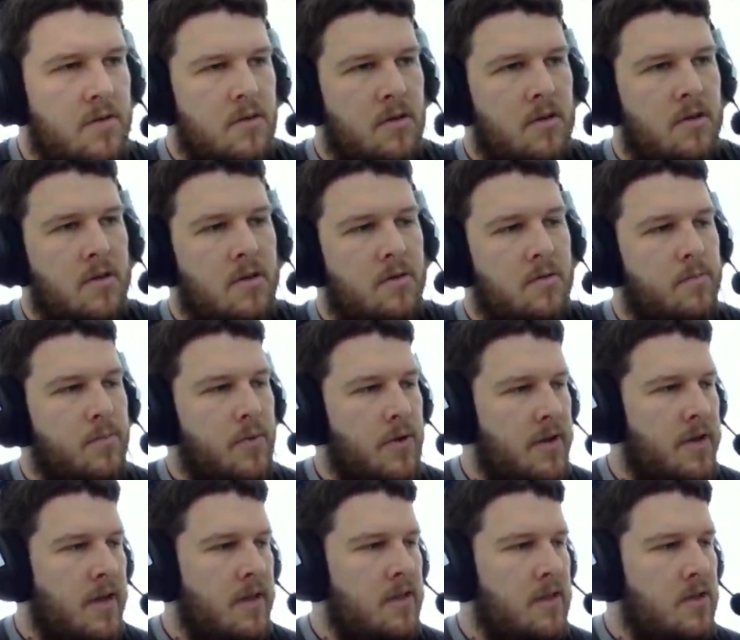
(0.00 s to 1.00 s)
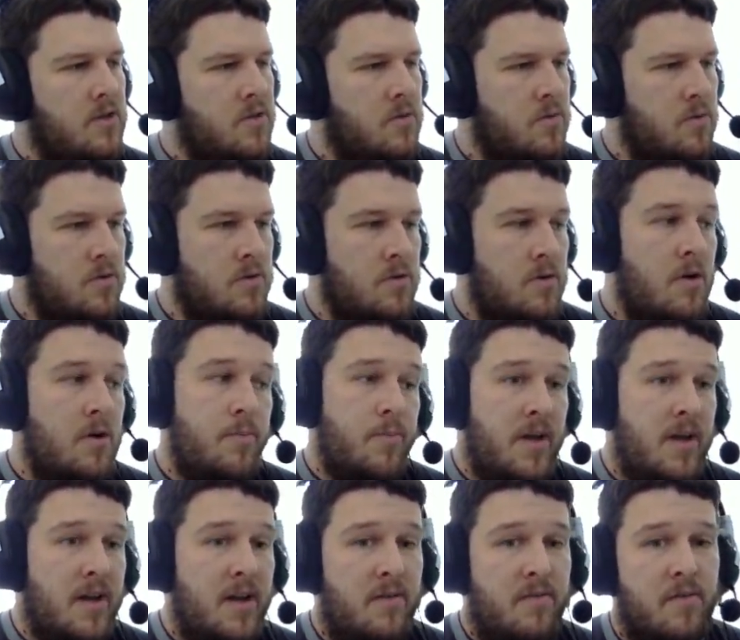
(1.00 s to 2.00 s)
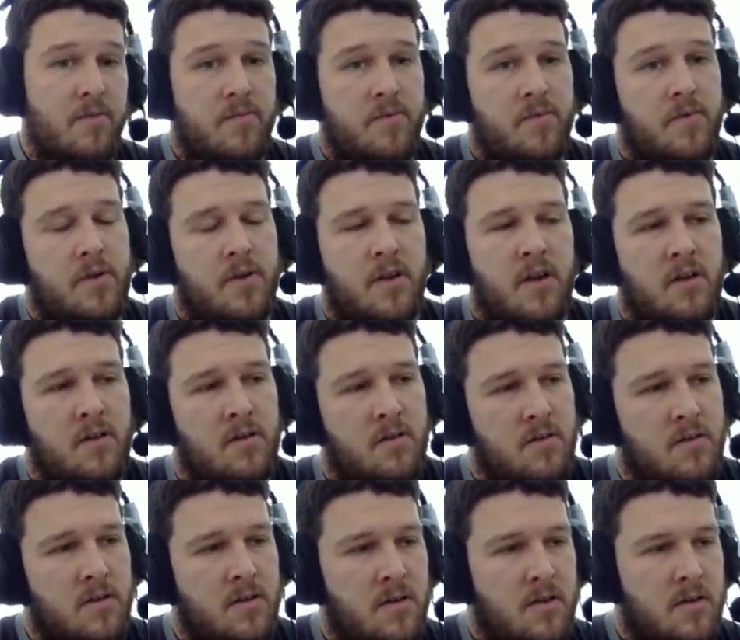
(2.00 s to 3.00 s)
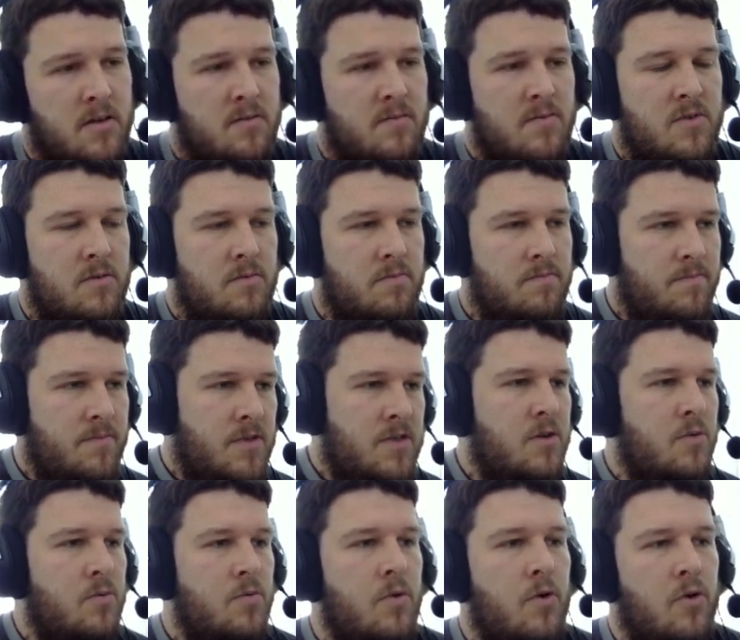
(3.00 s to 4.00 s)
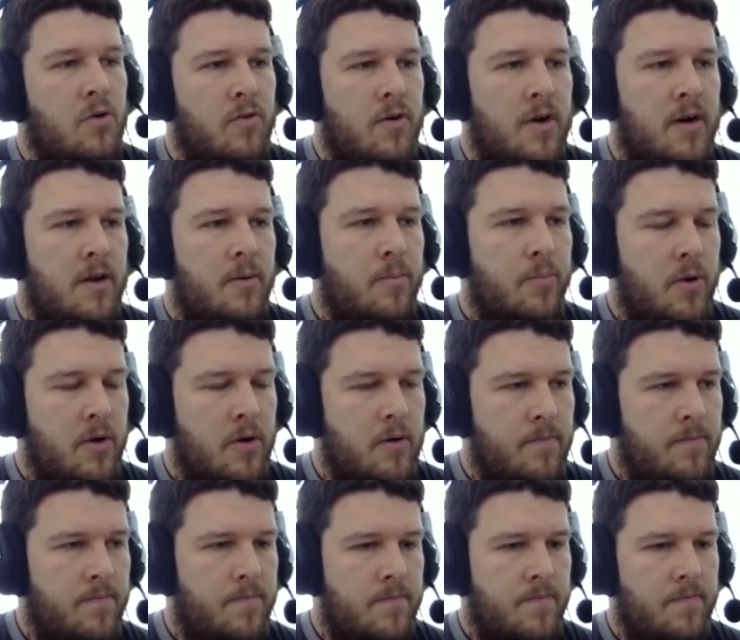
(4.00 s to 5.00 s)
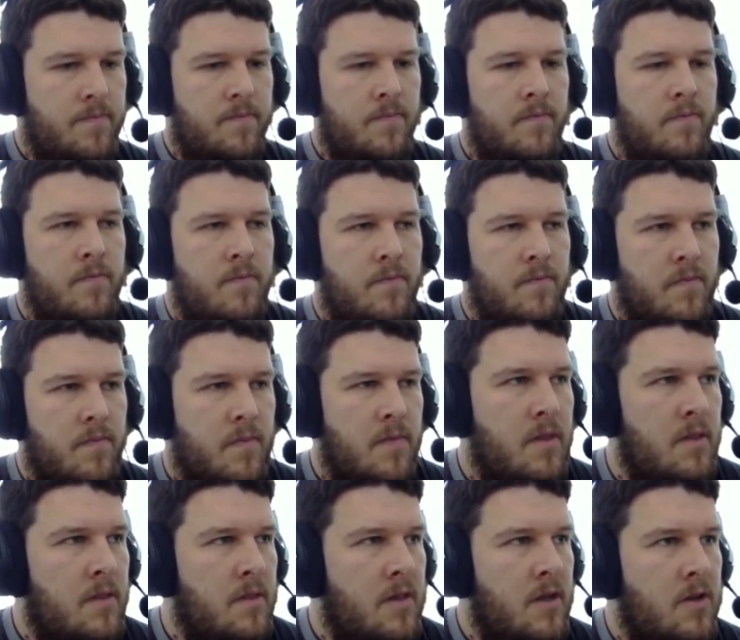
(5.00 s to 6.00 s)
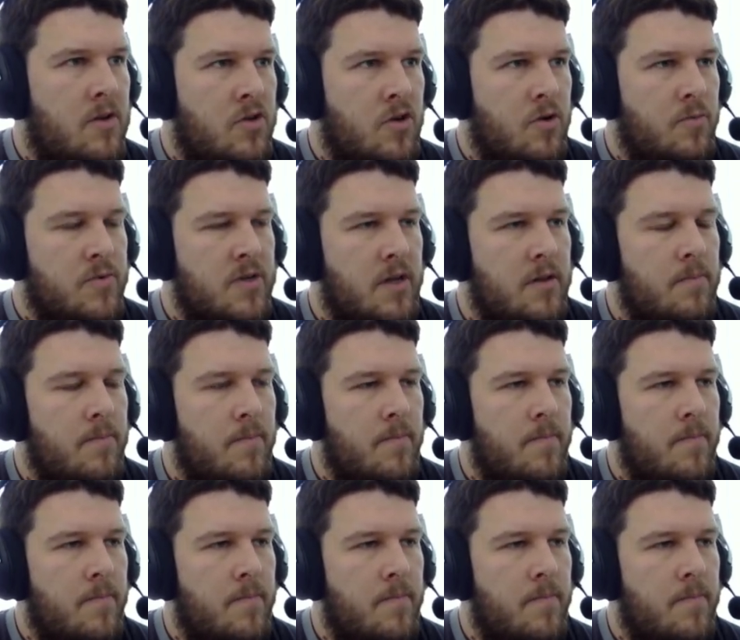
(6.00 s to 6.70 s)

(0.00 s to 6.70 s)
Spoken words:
but again this was P11th. Okay, still not great, but near the top 10,